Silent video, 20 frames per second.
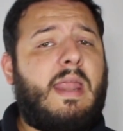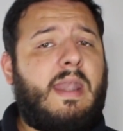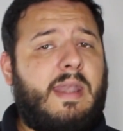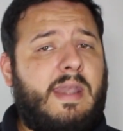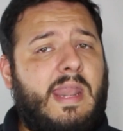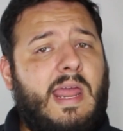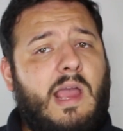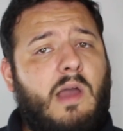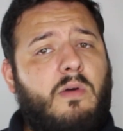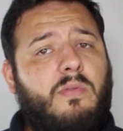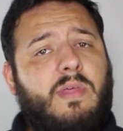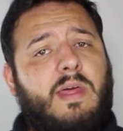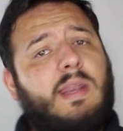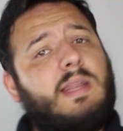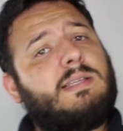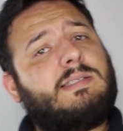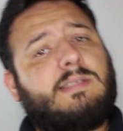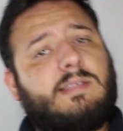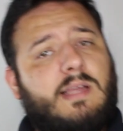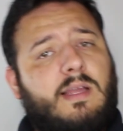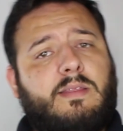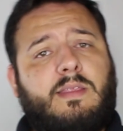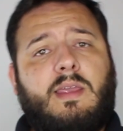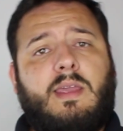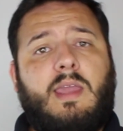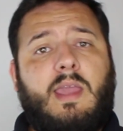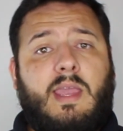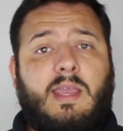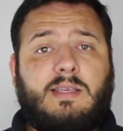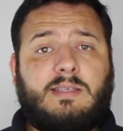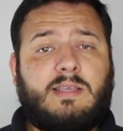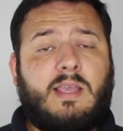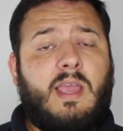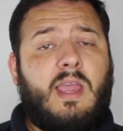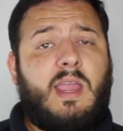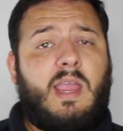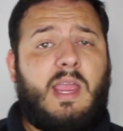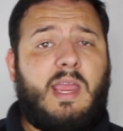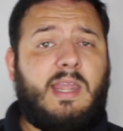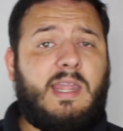Now that is not the case.
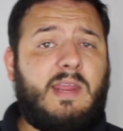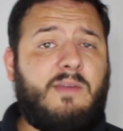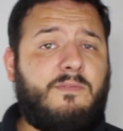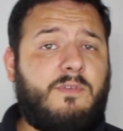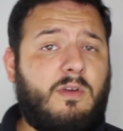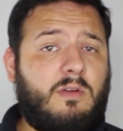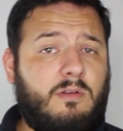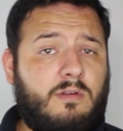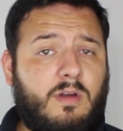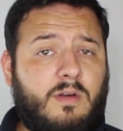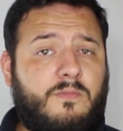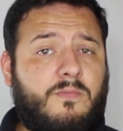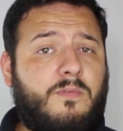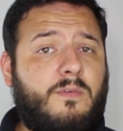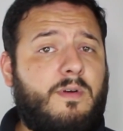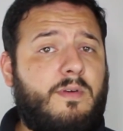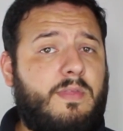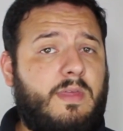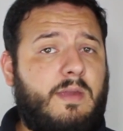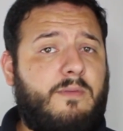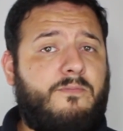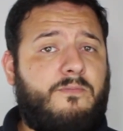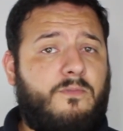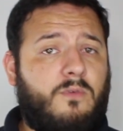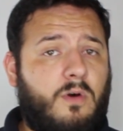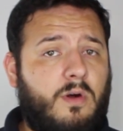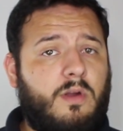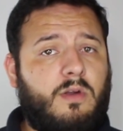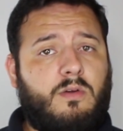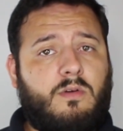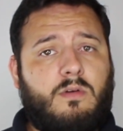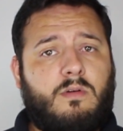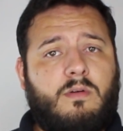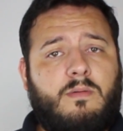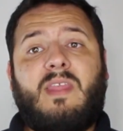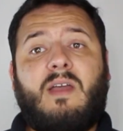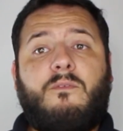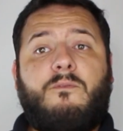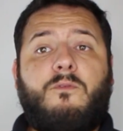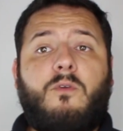And if you look for the foil
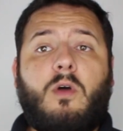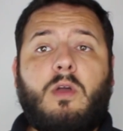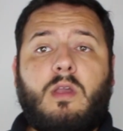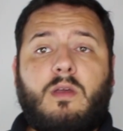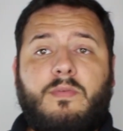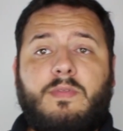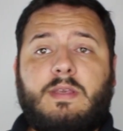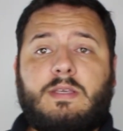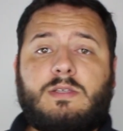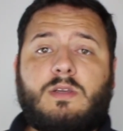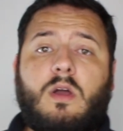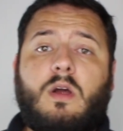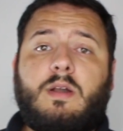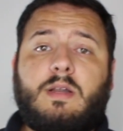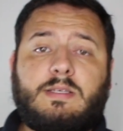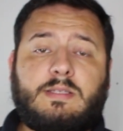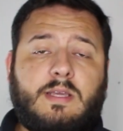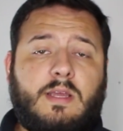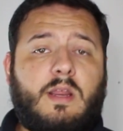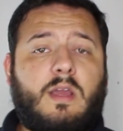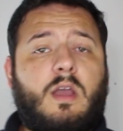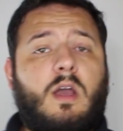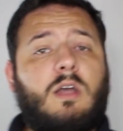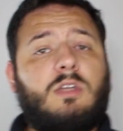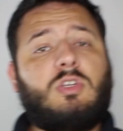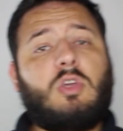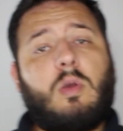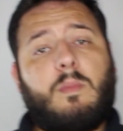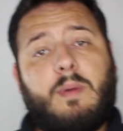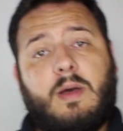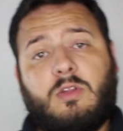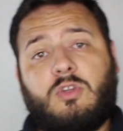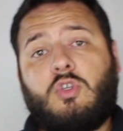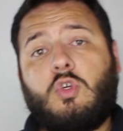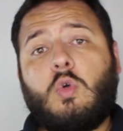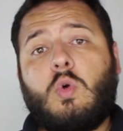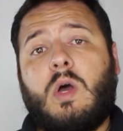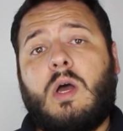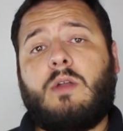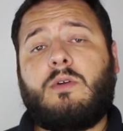of this card is going to cost you about
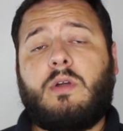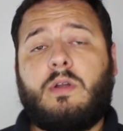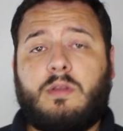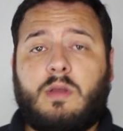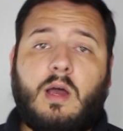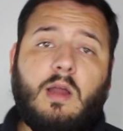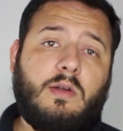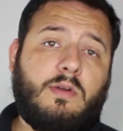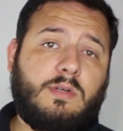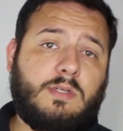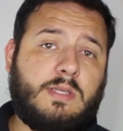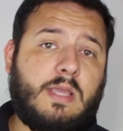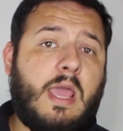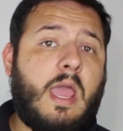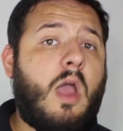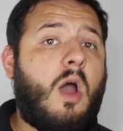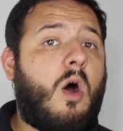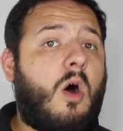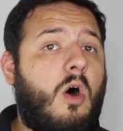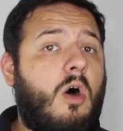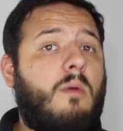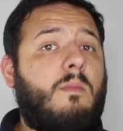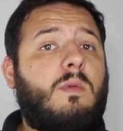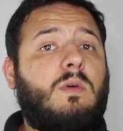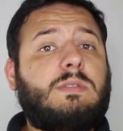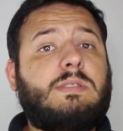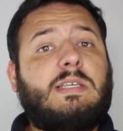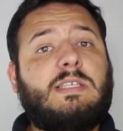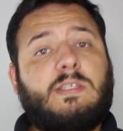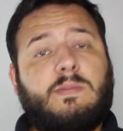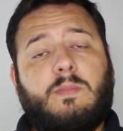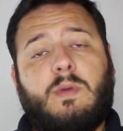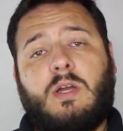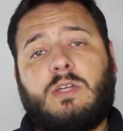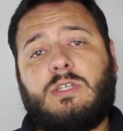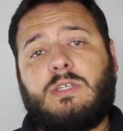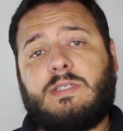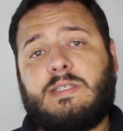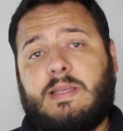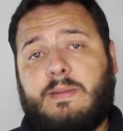$200, almost as
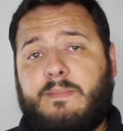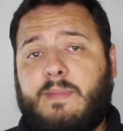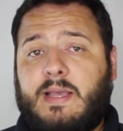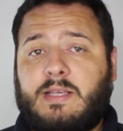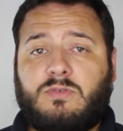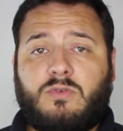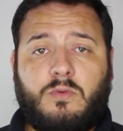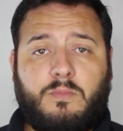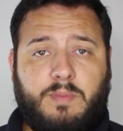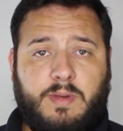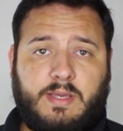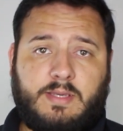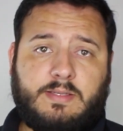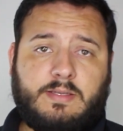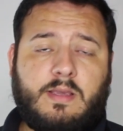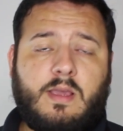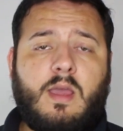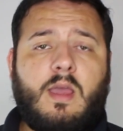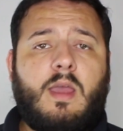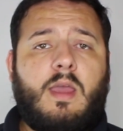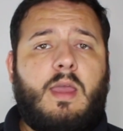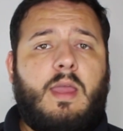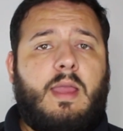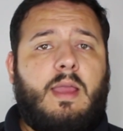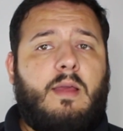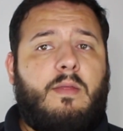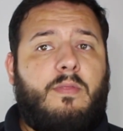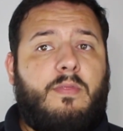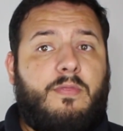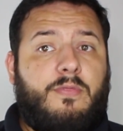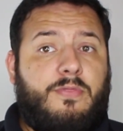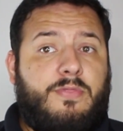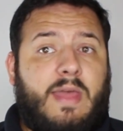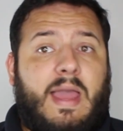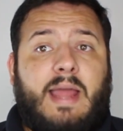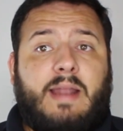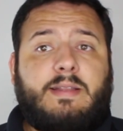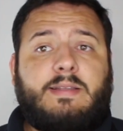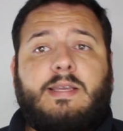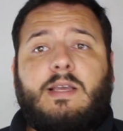much as the masterpiece.
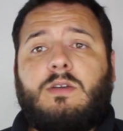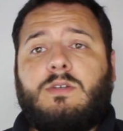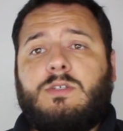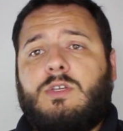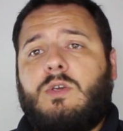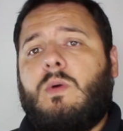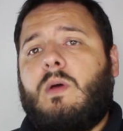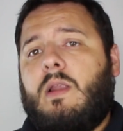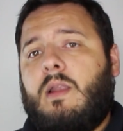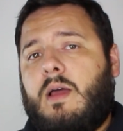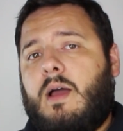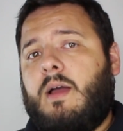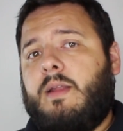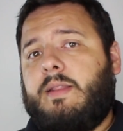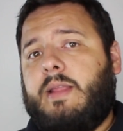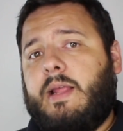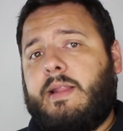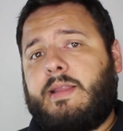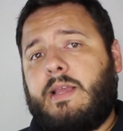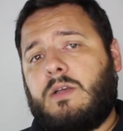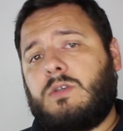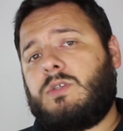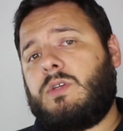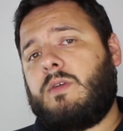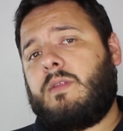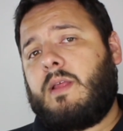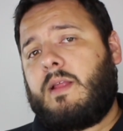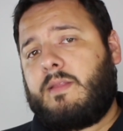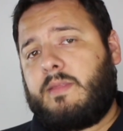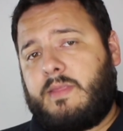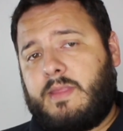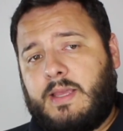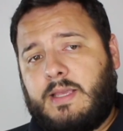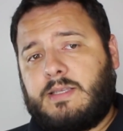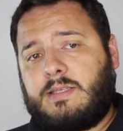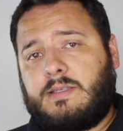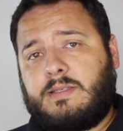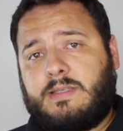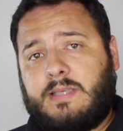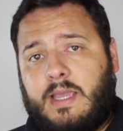That tells you a lot. That tells you that
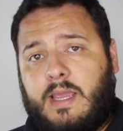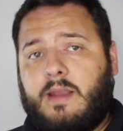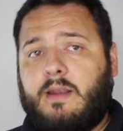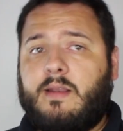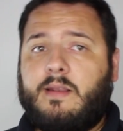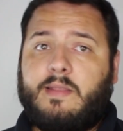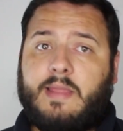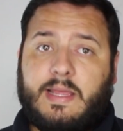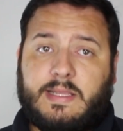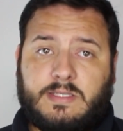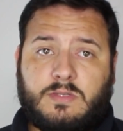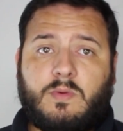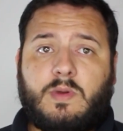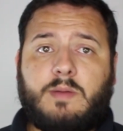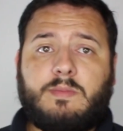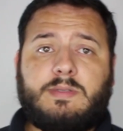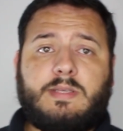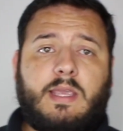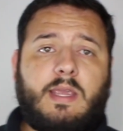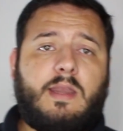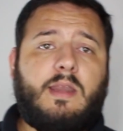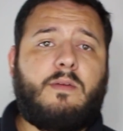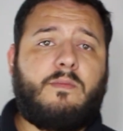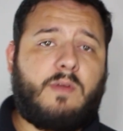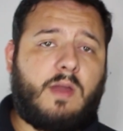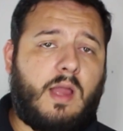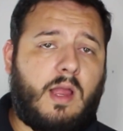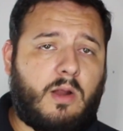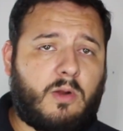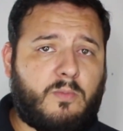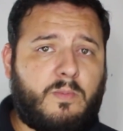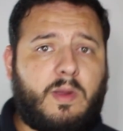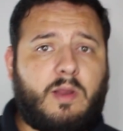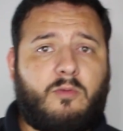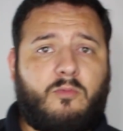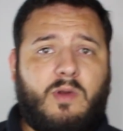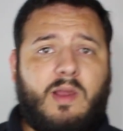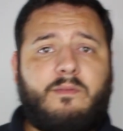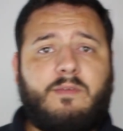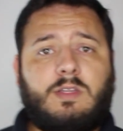this set, that's what I'm saying of
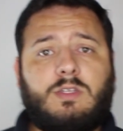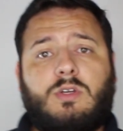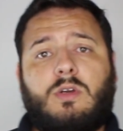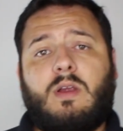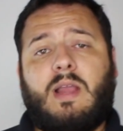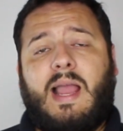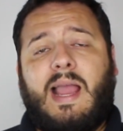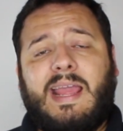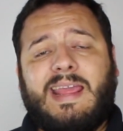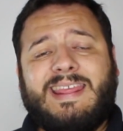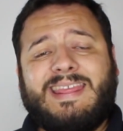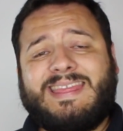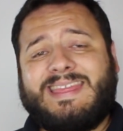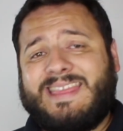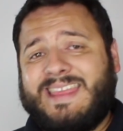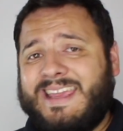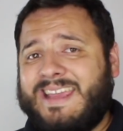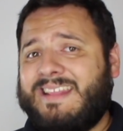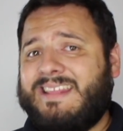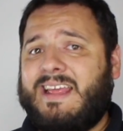Arcband Ravager, I think